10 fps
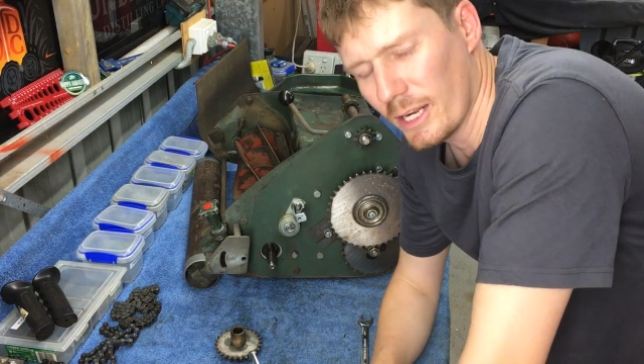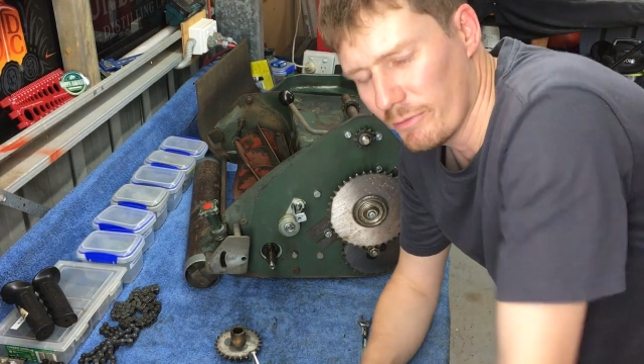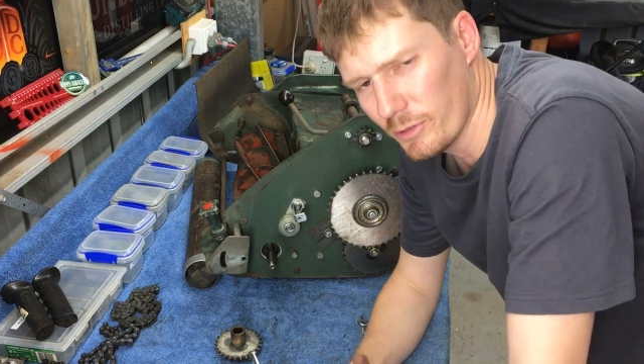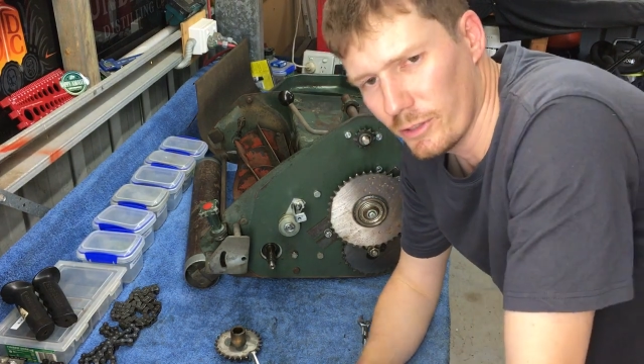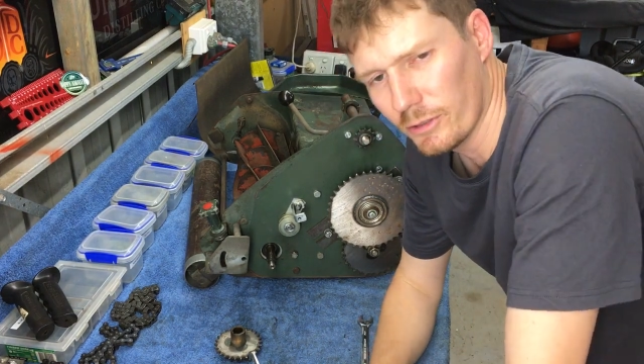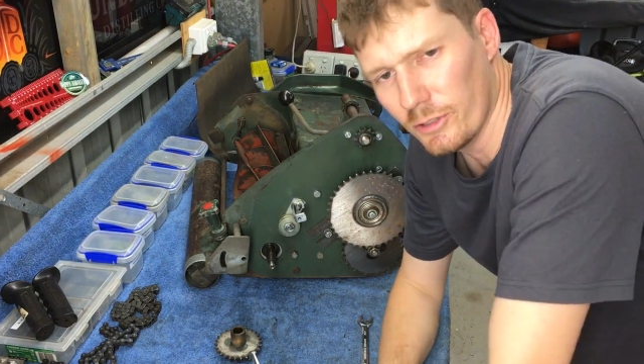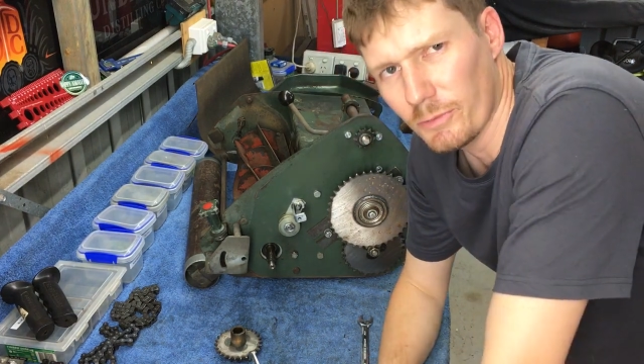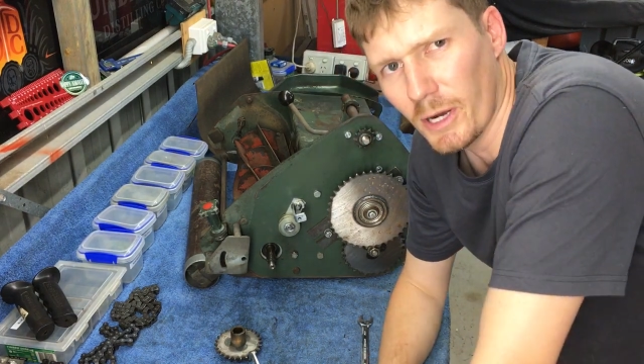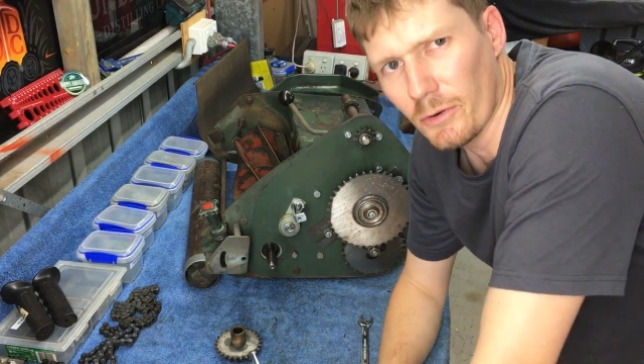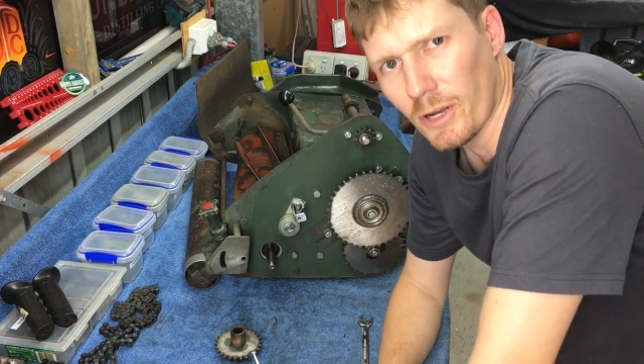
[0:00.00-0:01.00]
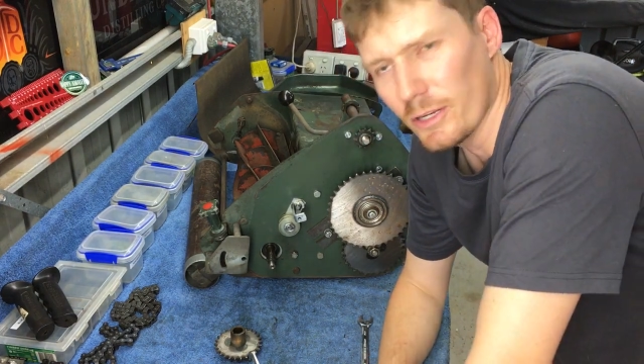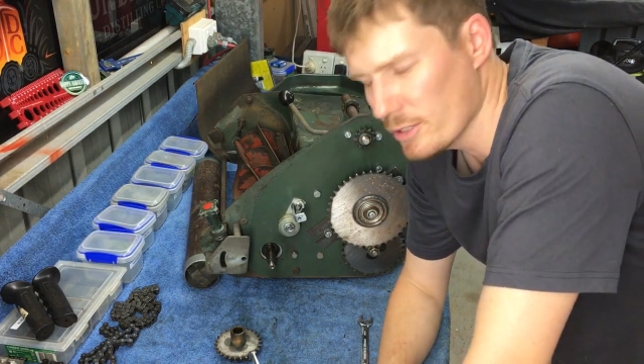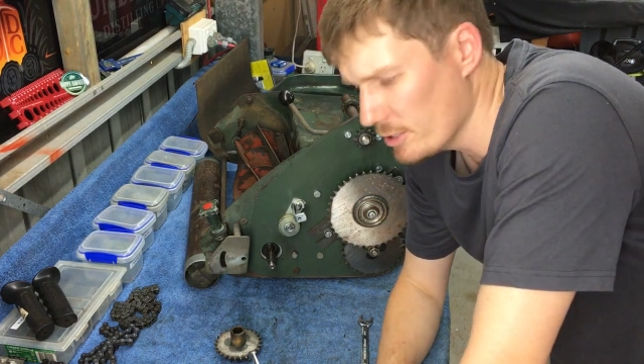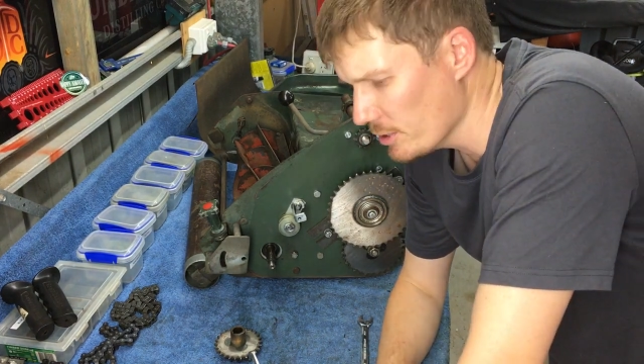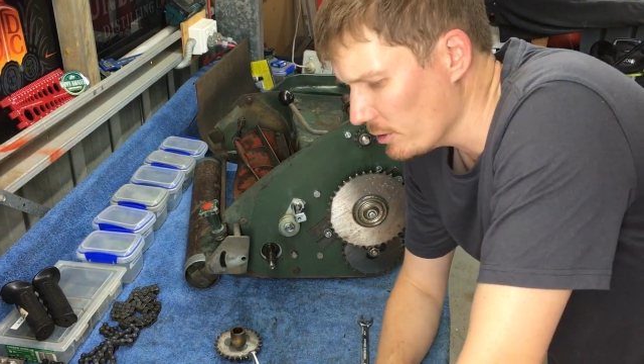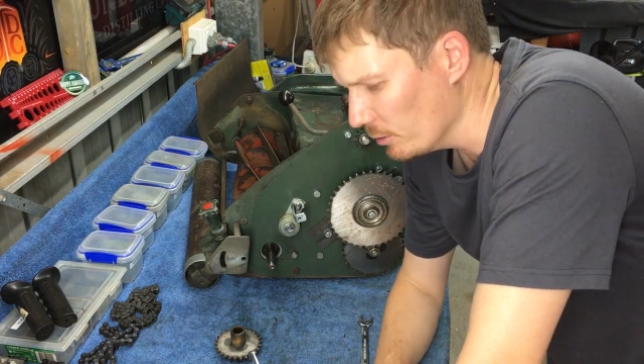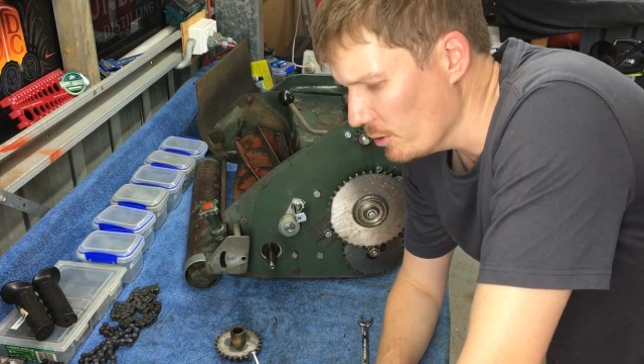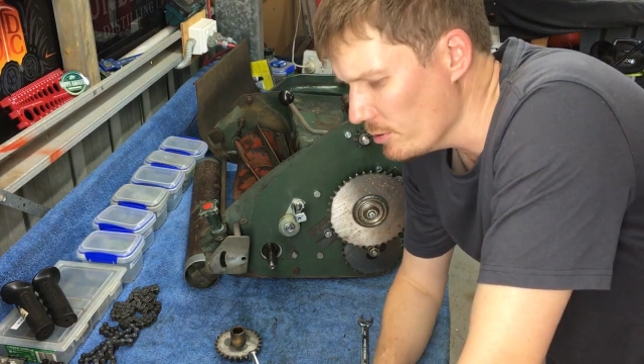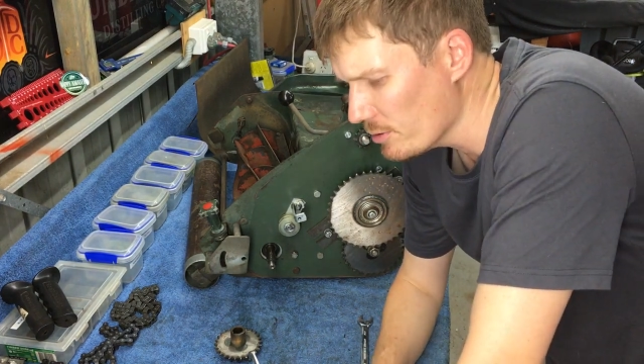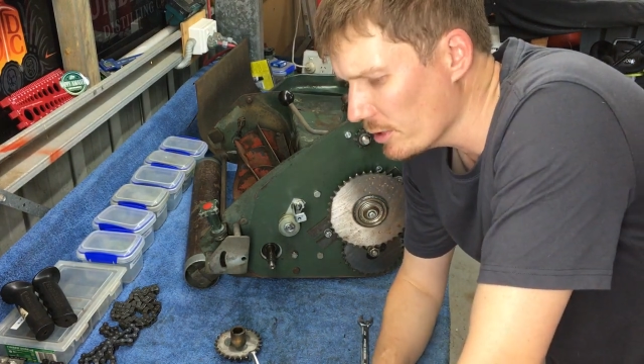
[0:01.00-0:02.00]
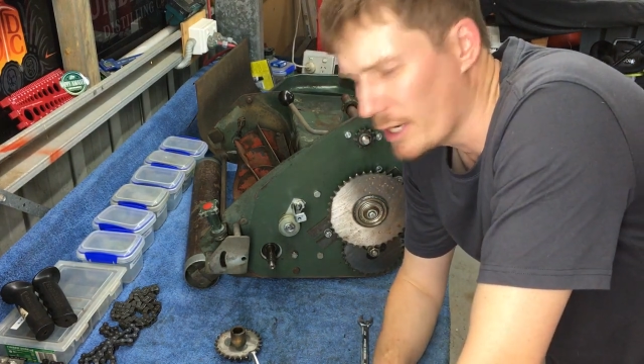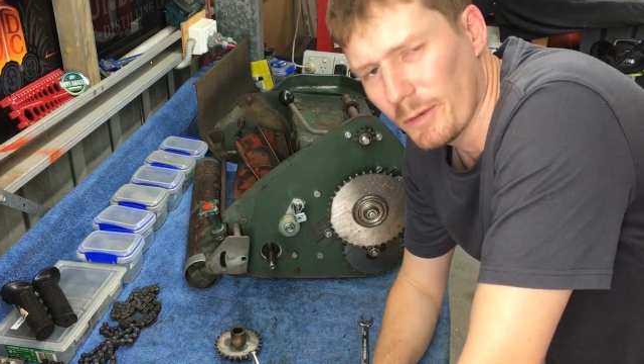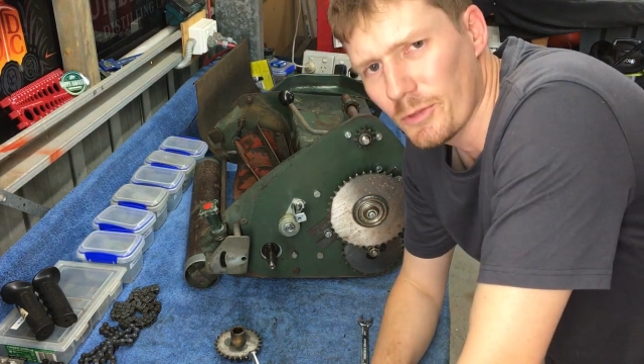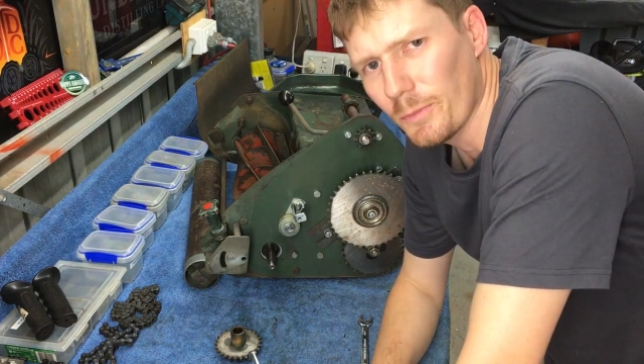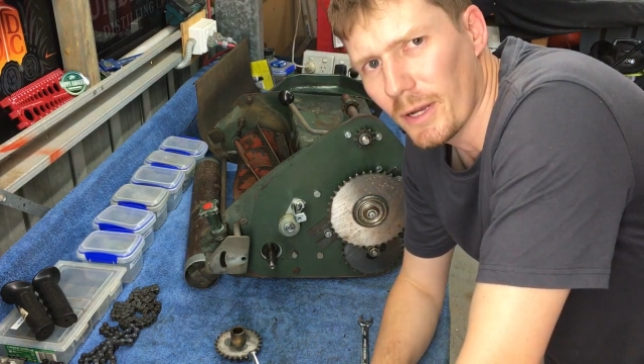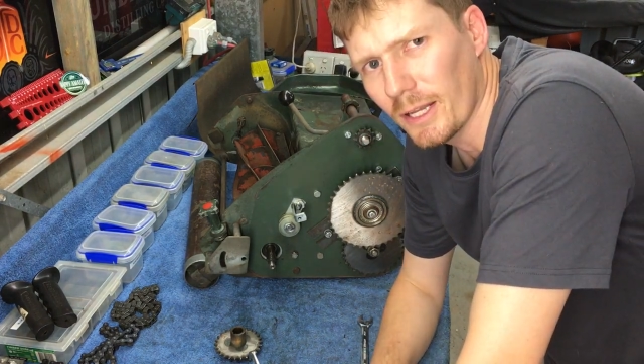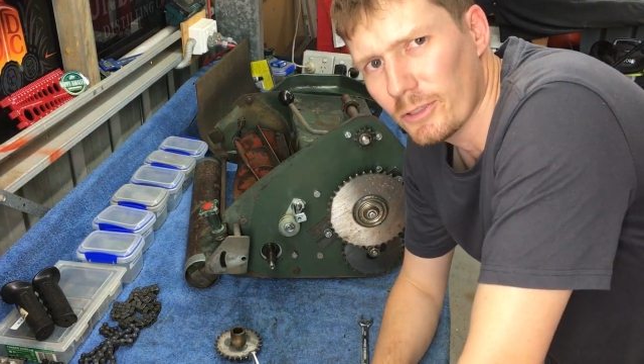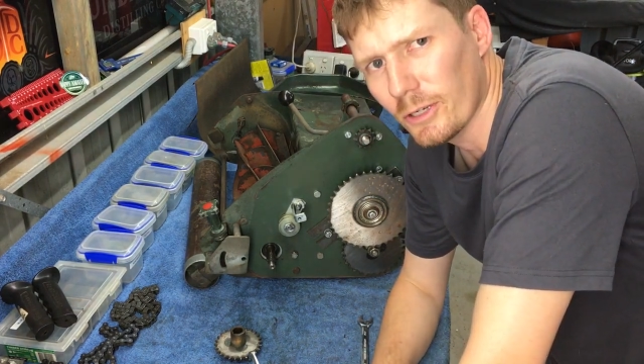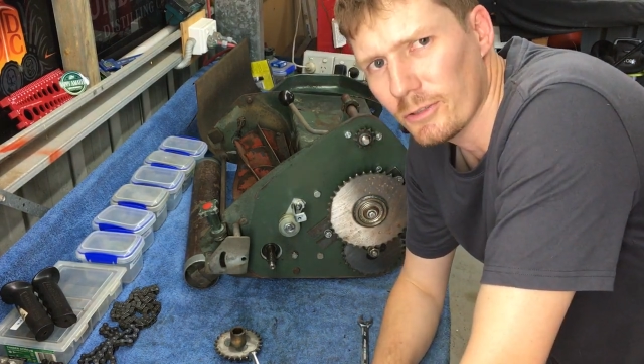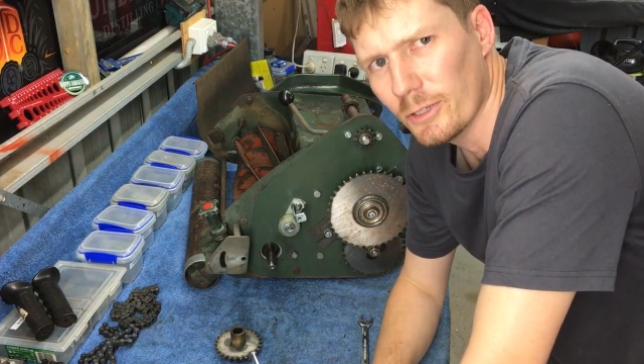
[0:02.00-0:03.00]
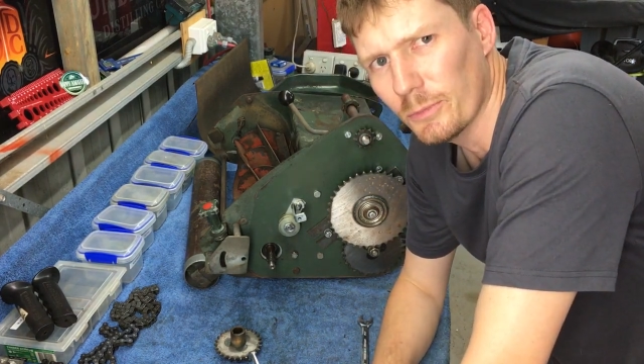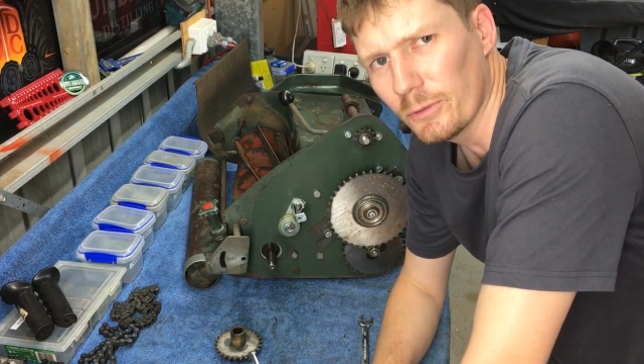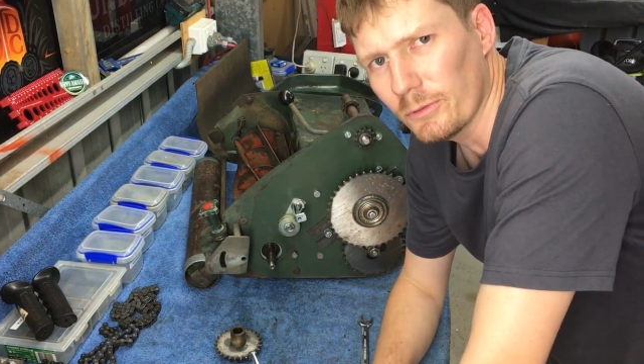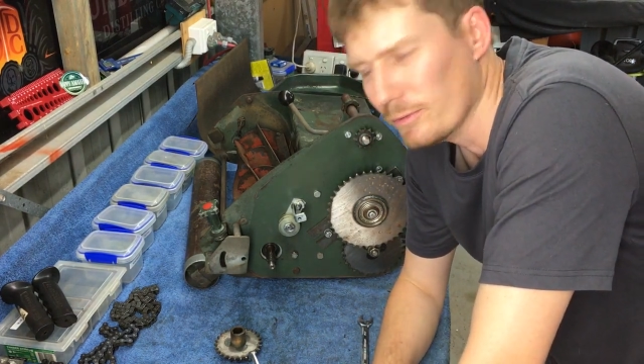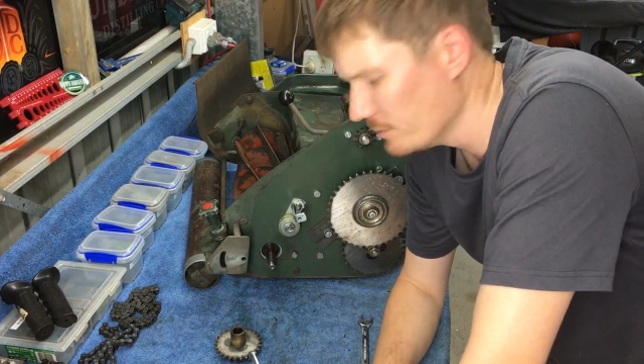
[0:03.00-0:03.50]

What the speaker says: that everything on this mower is just loose and comes apart so simple.